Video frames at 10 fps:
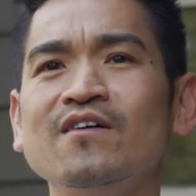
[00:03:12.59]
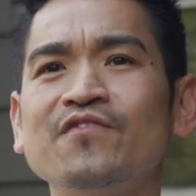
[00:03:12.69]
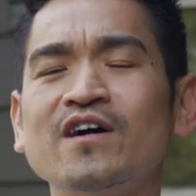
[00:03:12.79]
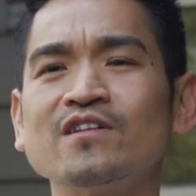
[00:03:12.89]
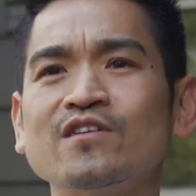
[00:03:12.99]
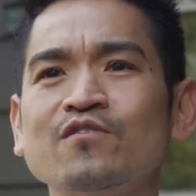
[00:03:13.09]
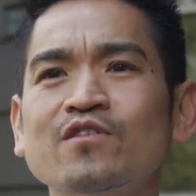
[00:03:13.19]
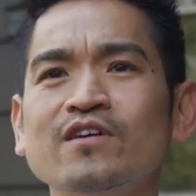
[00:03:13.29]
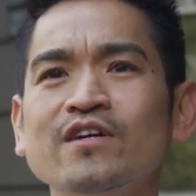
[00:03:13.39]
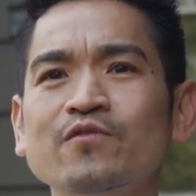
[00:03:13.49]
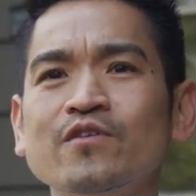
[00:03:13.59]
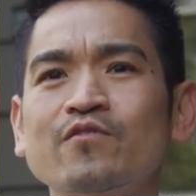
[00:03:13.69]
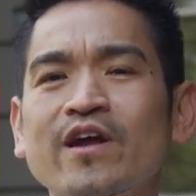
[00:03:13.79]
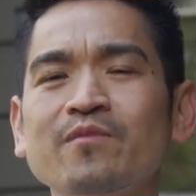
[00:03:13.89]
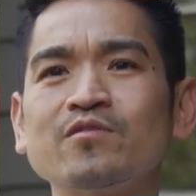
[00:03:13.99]
finally we
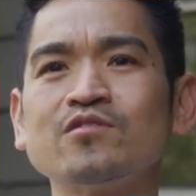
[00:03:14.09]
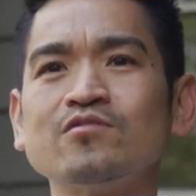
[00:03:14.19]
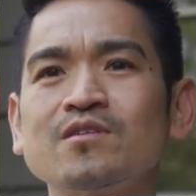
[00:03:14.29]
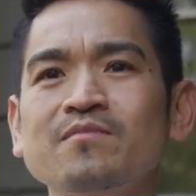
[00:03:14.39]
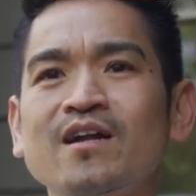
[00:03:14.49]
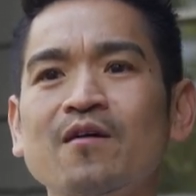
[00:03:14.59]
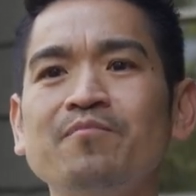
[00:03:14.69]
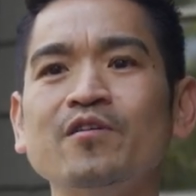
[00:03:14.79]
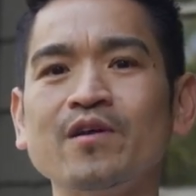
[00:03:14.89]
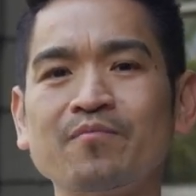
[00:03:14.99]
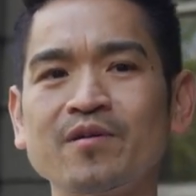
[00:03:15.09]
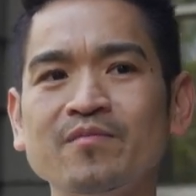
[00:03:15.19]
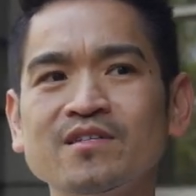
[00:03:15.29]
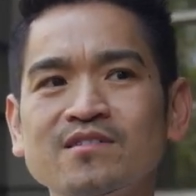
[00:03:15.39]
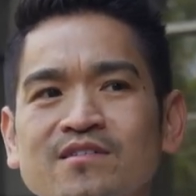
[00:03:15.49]
were able to submit our building
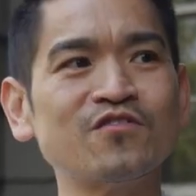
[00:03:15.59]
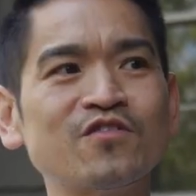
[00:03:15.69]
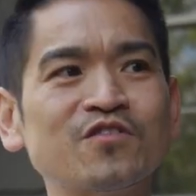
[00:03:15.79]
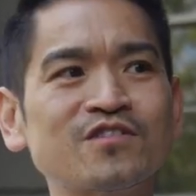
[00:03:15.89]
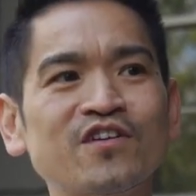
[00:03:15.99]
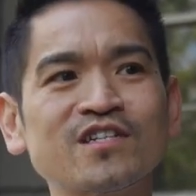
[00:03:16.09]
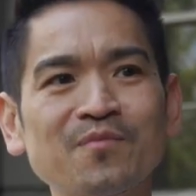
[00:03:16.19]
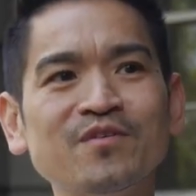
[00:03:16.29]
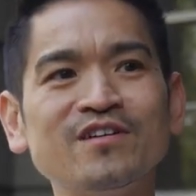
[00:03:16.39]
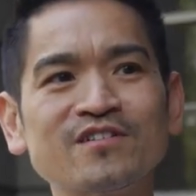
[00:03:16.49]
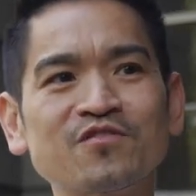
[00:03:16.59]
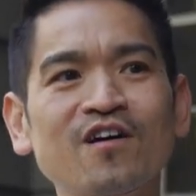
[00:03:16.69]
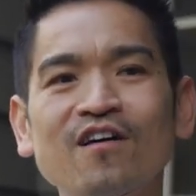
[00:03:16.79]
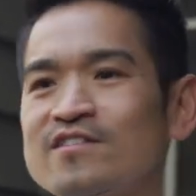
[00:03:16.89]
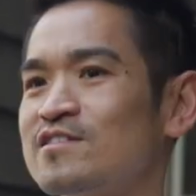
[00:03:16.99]
permits. During those first couple of years, we're
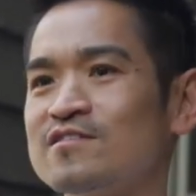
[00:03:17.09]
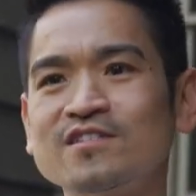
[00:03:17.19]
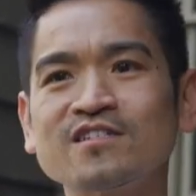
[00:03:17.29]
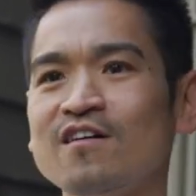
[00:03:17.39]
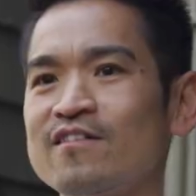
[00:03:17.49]
all just all